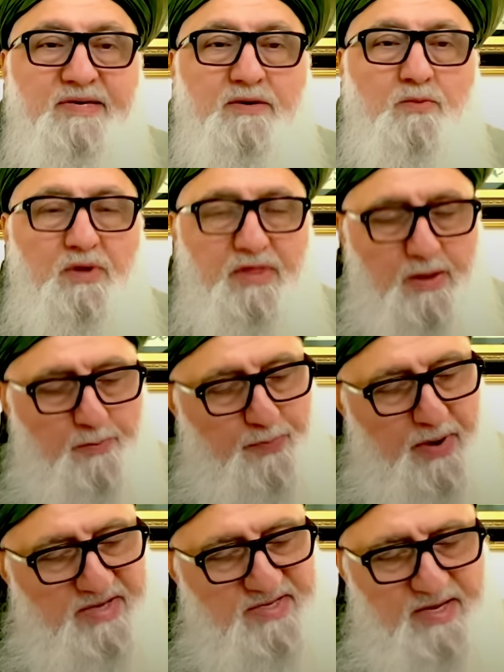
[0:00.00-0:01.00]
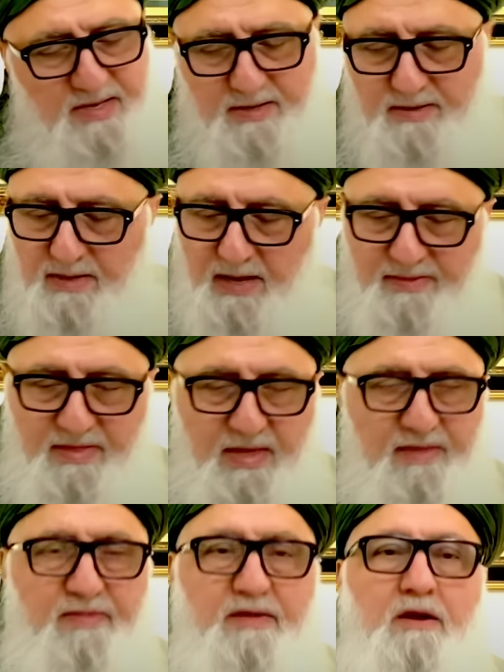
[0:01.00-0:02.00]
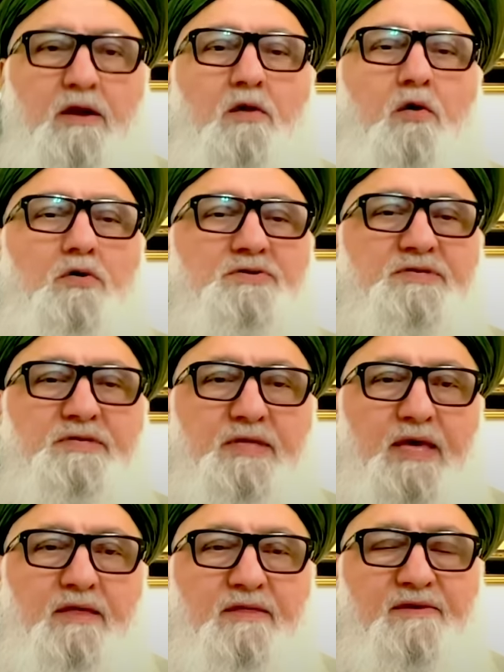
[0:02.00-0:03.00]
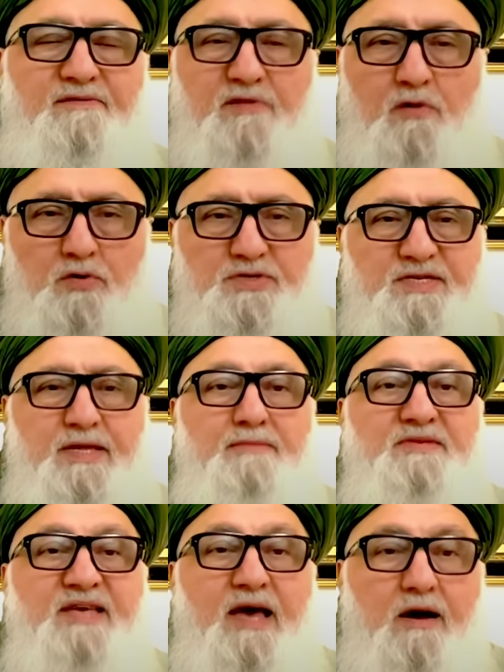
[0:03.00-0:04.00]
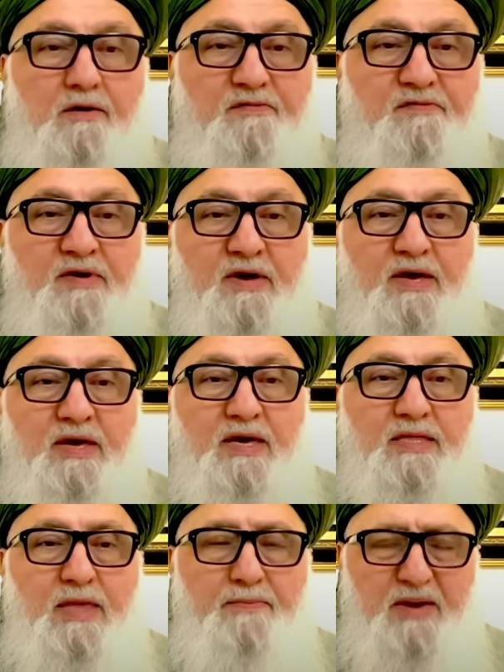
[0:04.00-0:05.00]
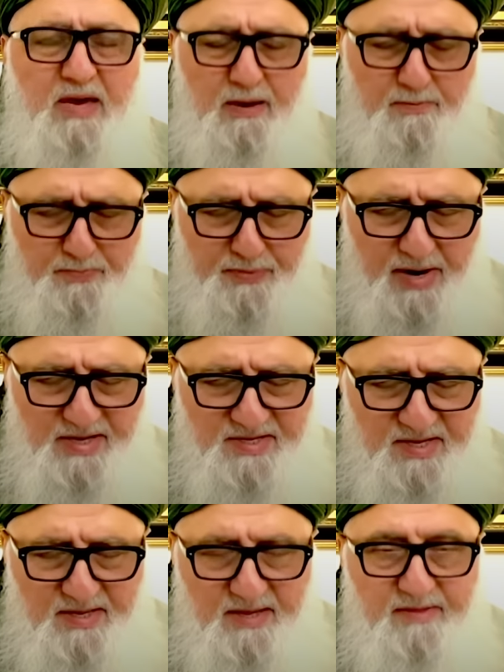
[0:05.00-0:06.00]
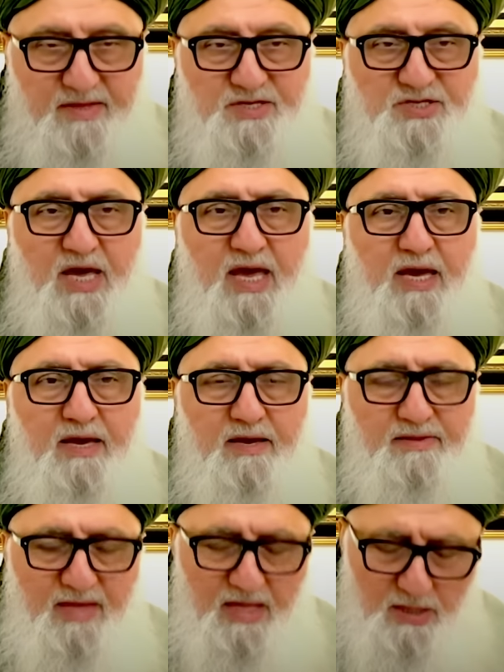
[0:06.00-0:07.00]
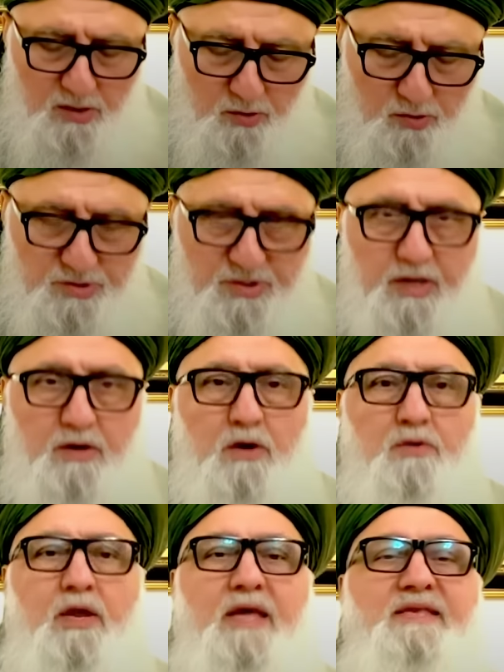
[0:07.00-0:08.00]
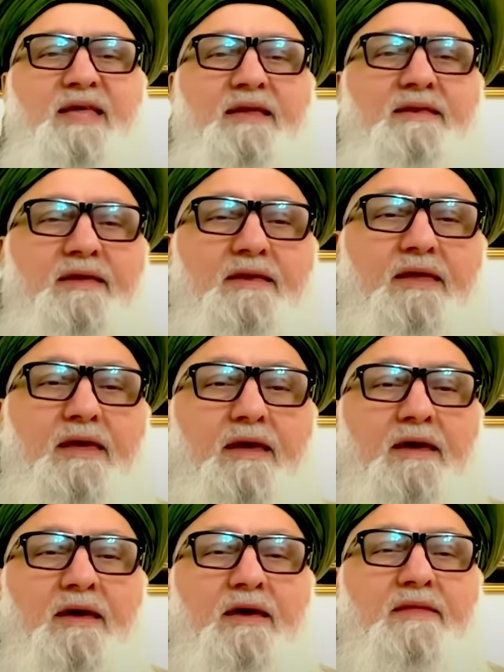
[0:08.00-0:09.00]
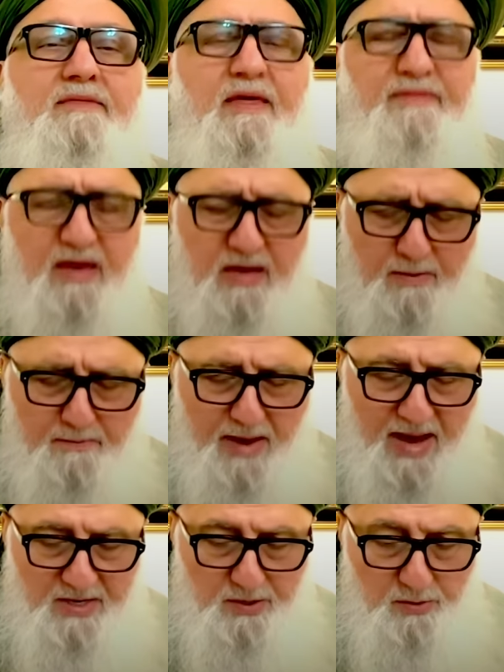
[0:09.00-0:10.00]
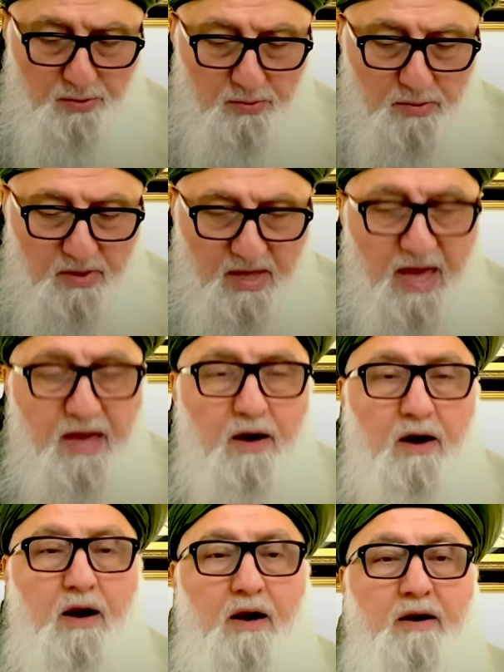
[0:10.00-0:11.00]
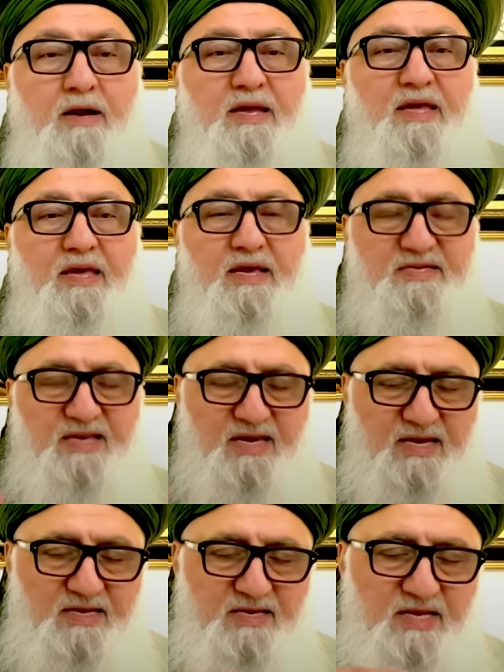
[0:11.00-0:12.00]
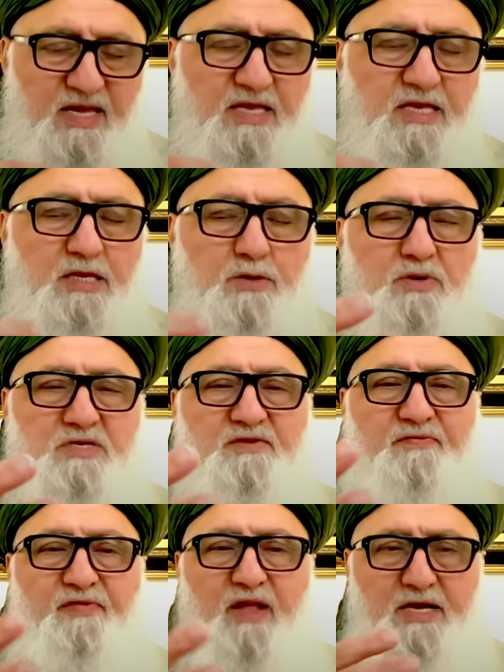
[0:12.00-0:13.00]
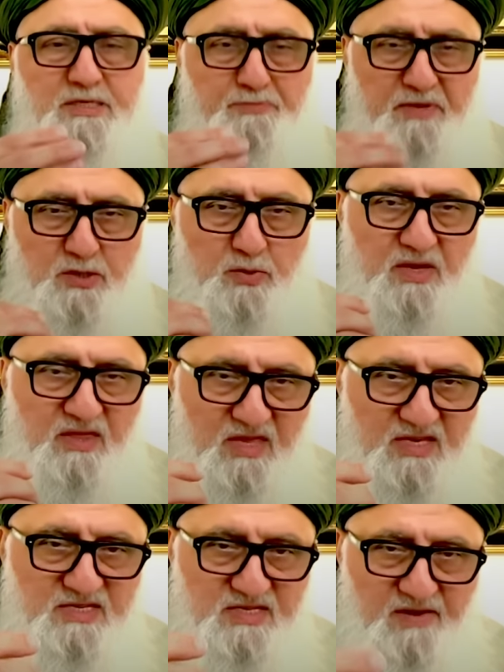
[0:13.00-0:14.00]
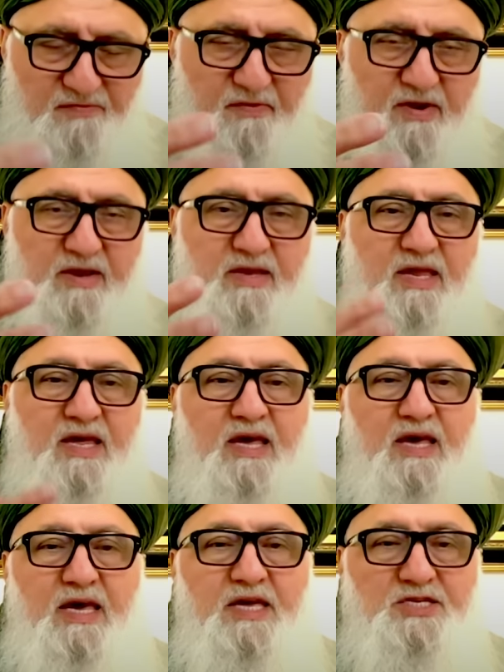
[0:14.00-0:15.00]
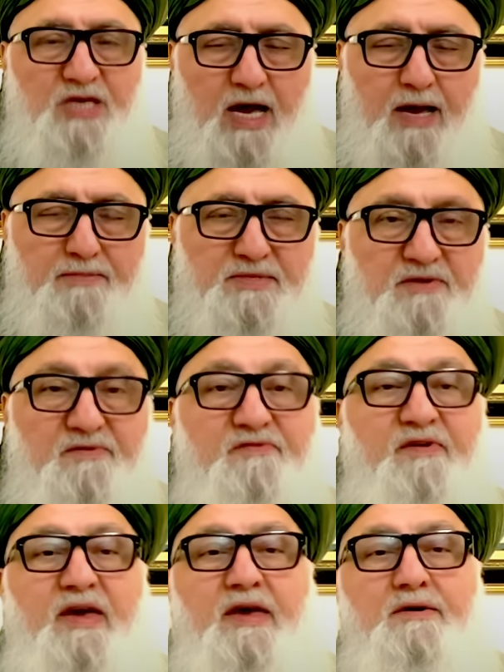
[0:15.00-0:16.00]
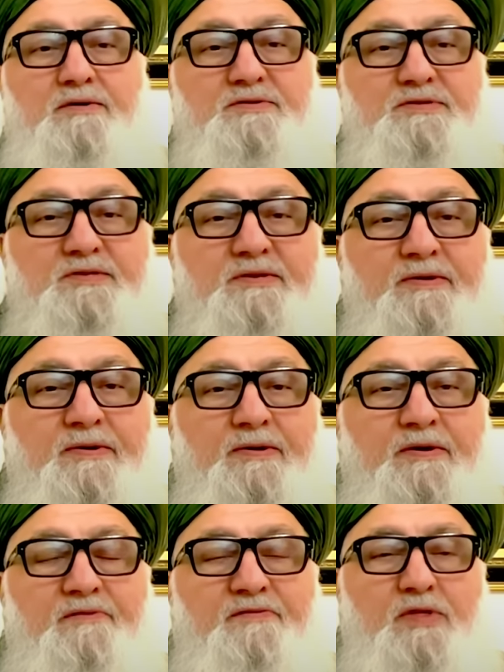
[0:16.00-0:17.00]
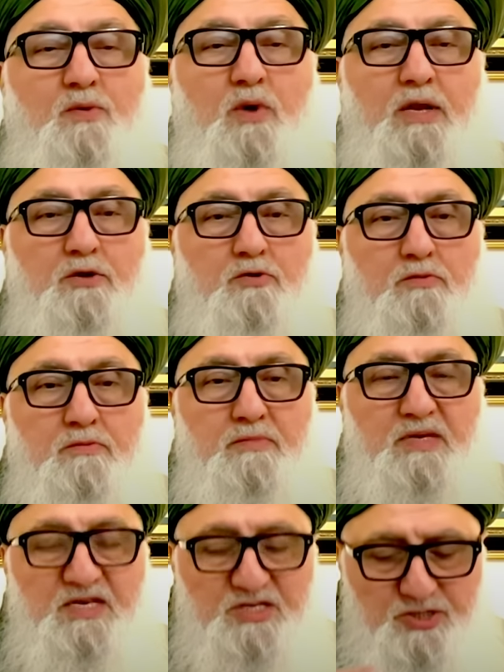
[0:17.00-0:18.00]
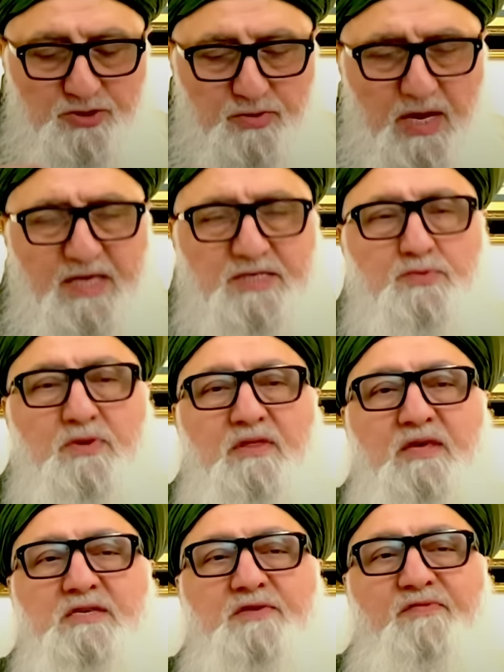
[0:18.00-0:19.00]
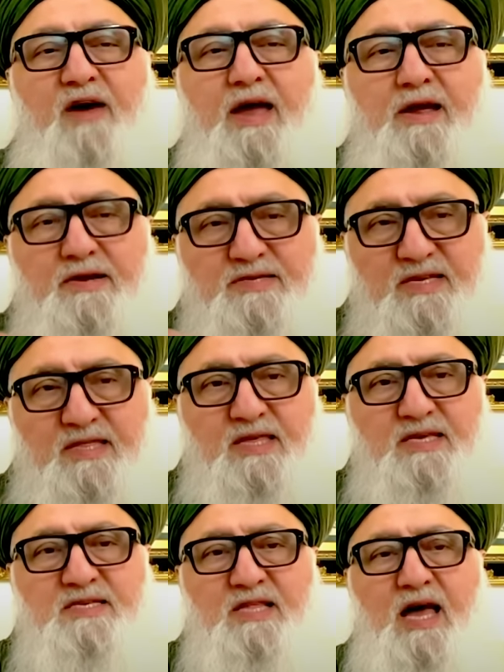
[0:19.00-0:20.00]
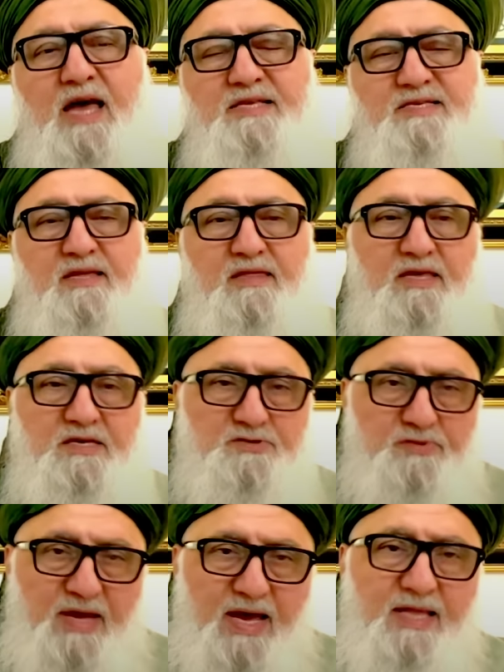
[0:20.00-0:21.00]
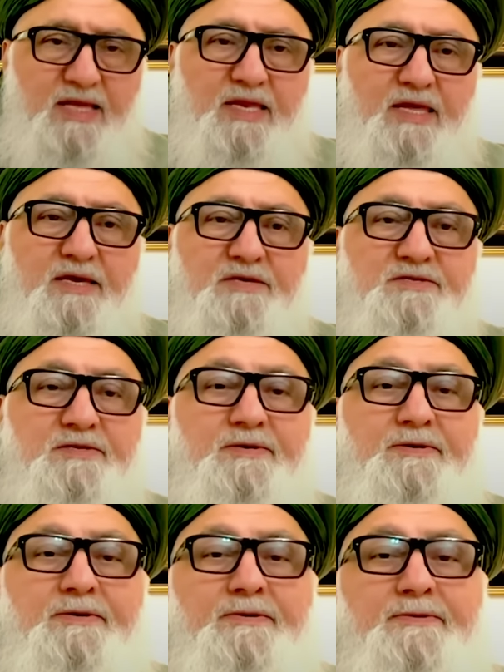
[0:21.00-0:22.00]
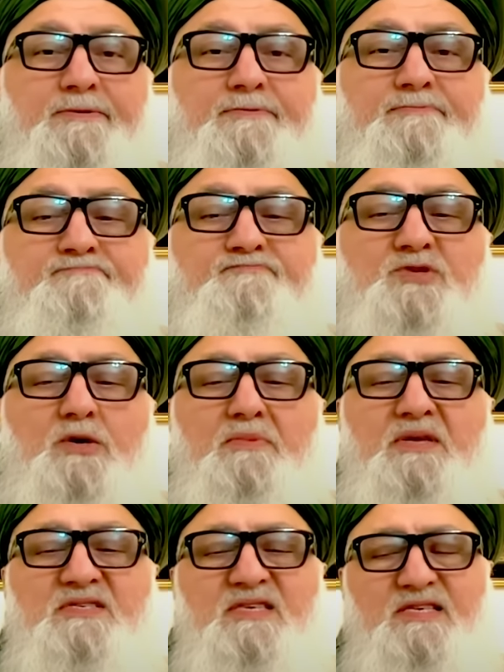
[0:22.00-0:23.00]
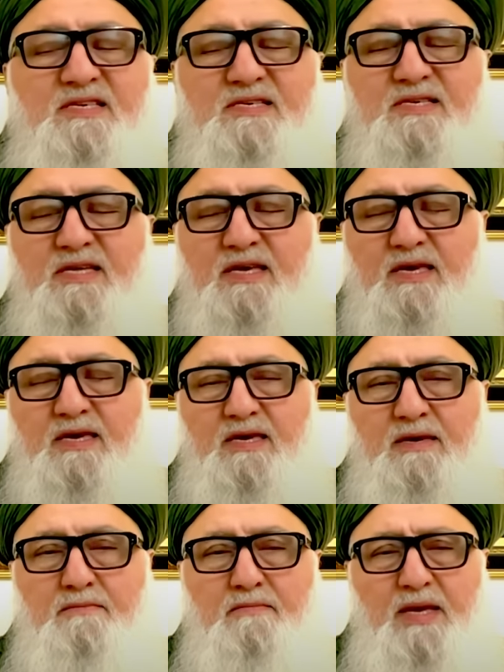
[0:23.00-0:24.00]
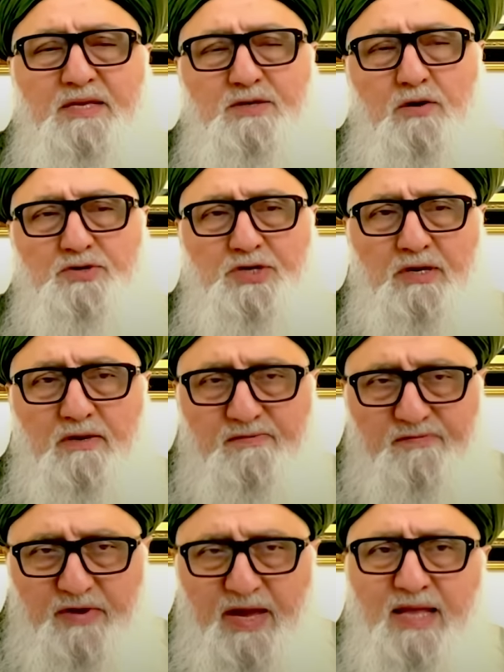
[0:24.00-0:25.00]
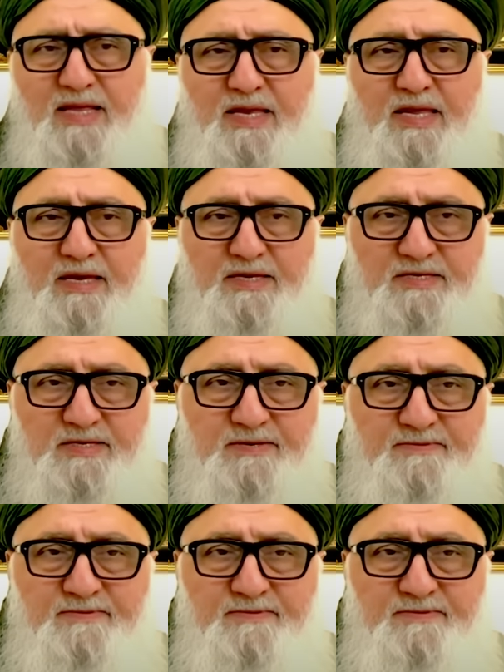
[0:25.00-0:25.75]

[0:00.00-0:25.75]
where they're present and then they're lost, they, they've lost themselves they become present in the shaykh and they lose their own identity. Then they come back to who they are. It's a continuous flux between these different hijabs and veils for the one whom is dressed with these fires and these lights and these realities. So it means this is an immense ocean of realities